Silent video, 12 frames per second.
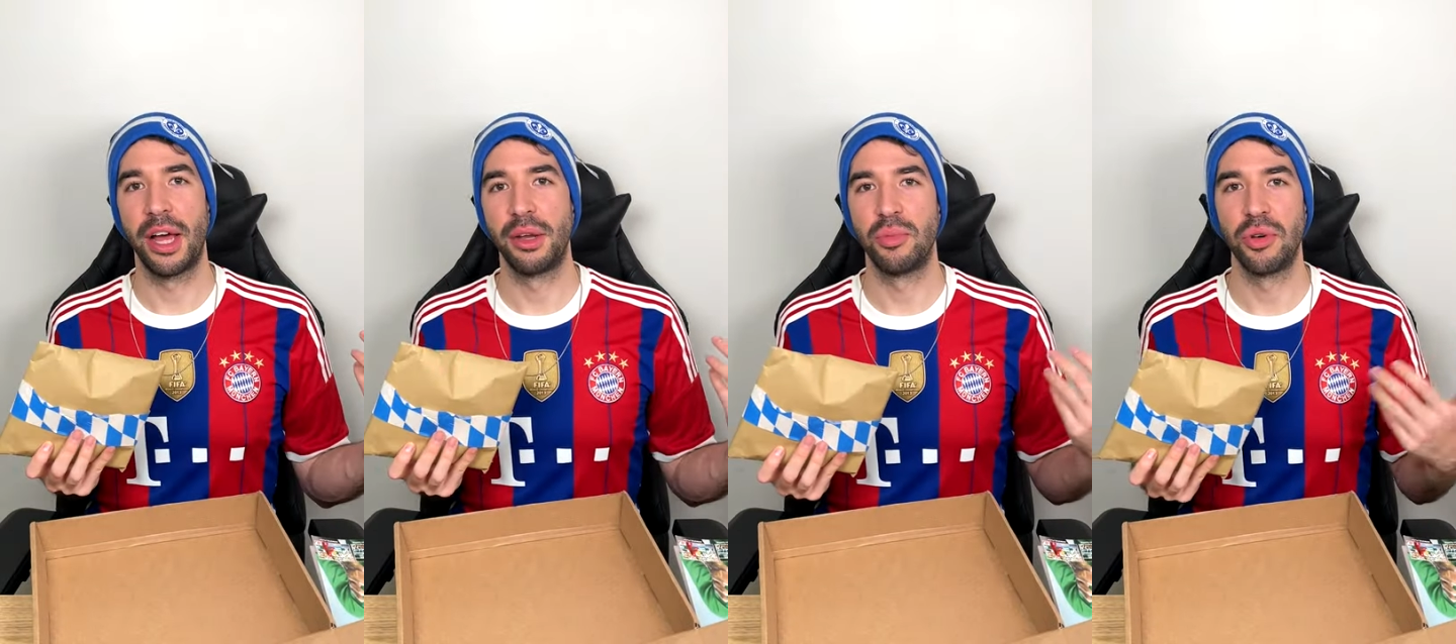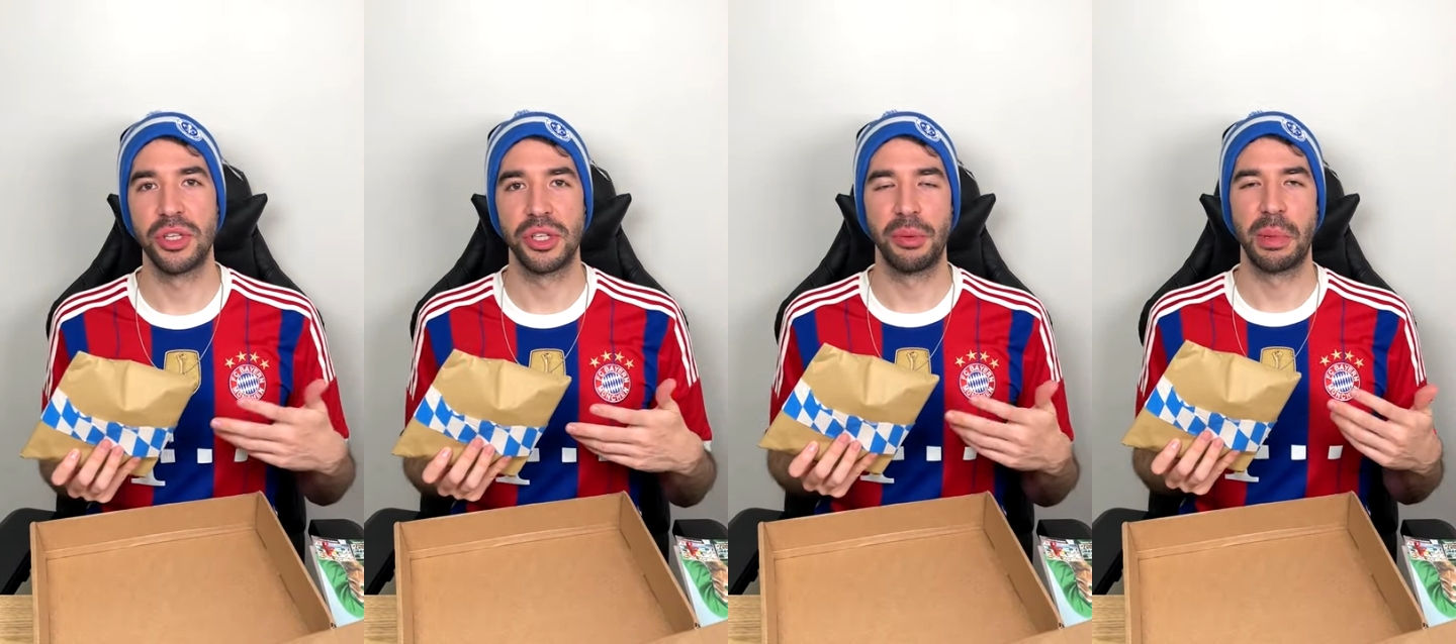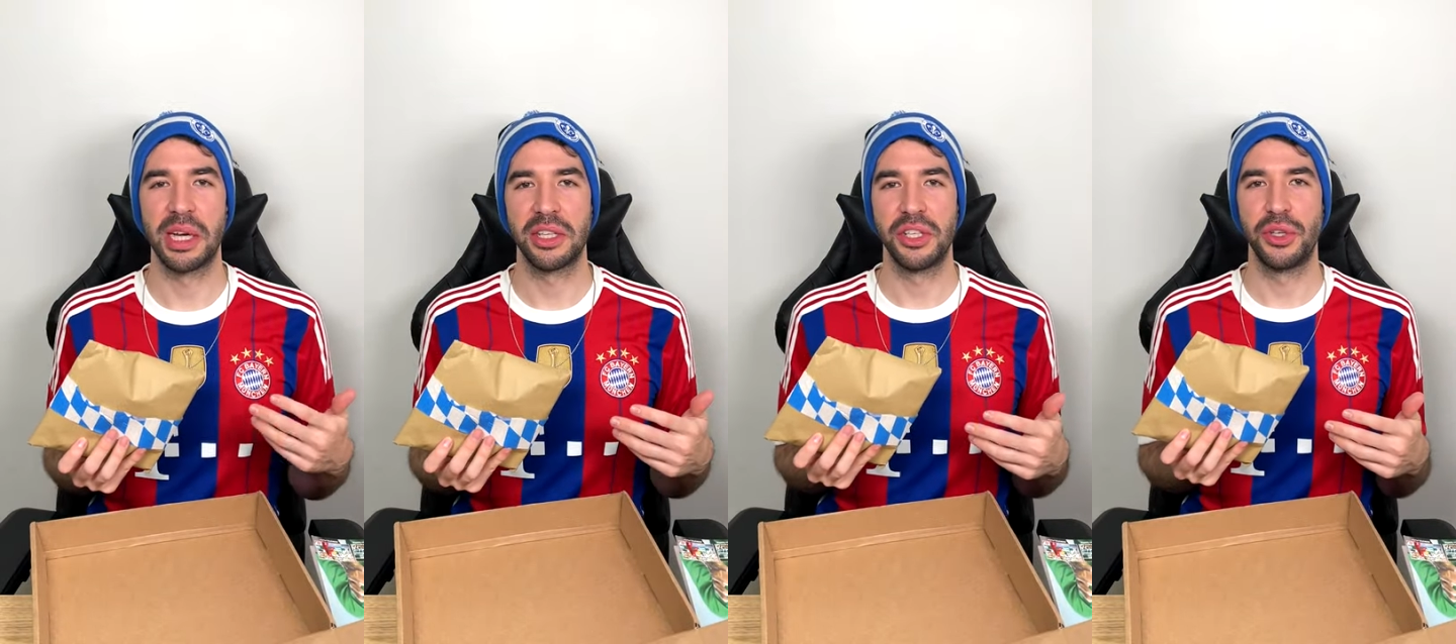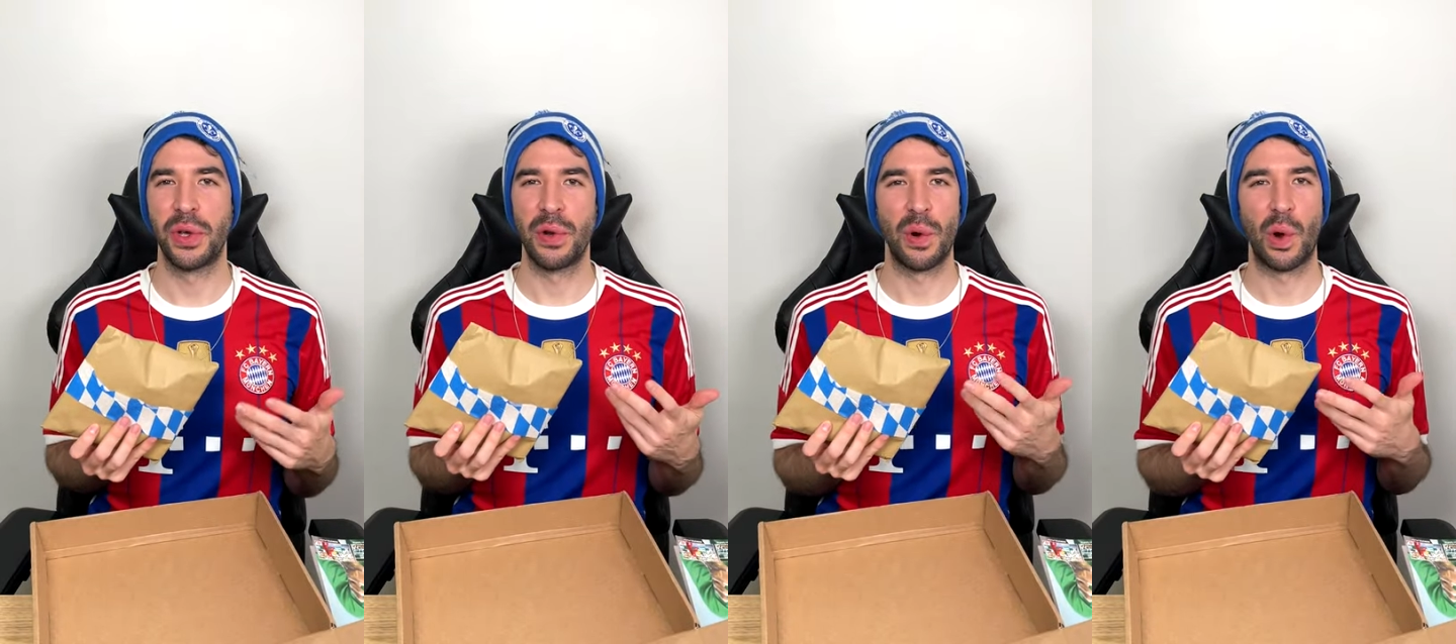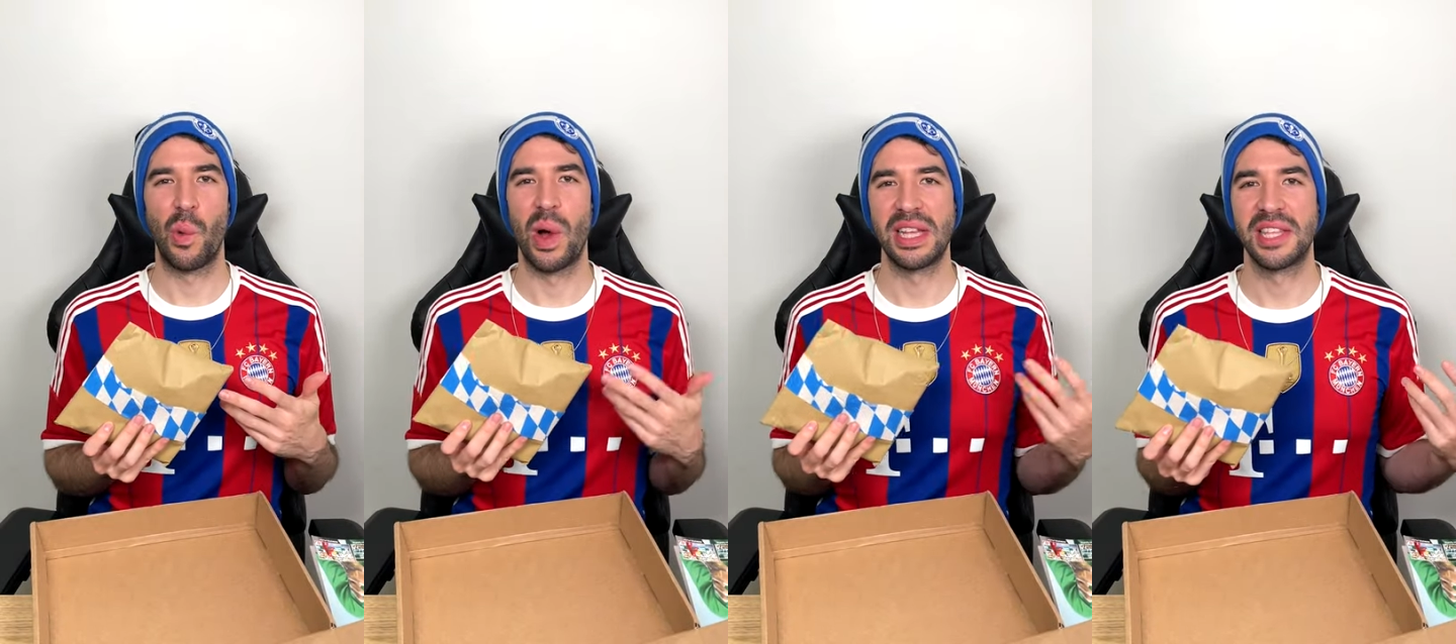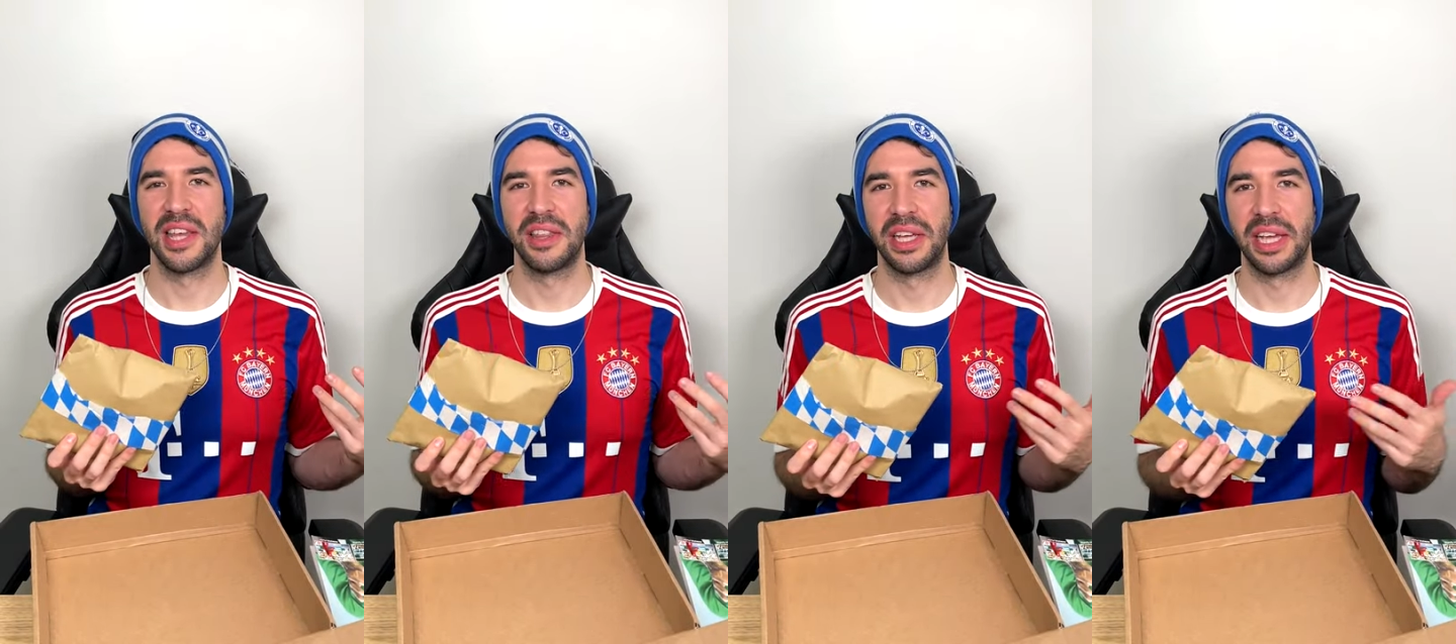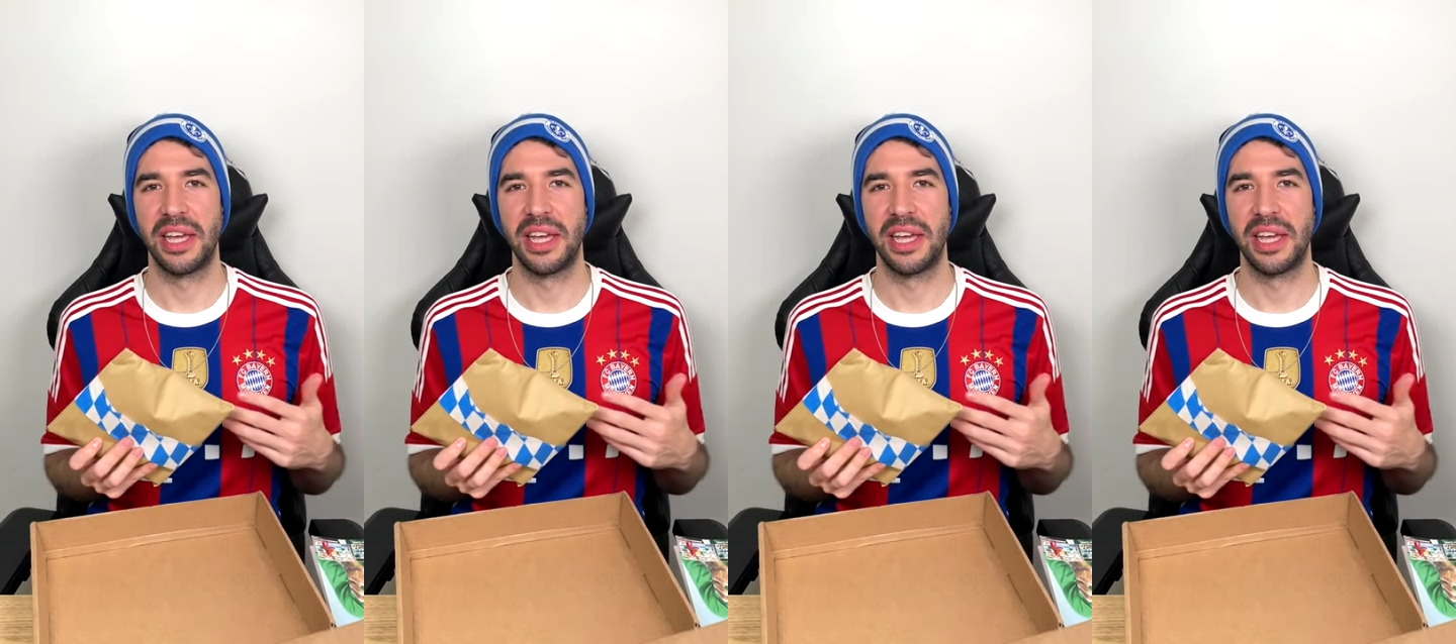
On Bundesliga boxes, you can request that the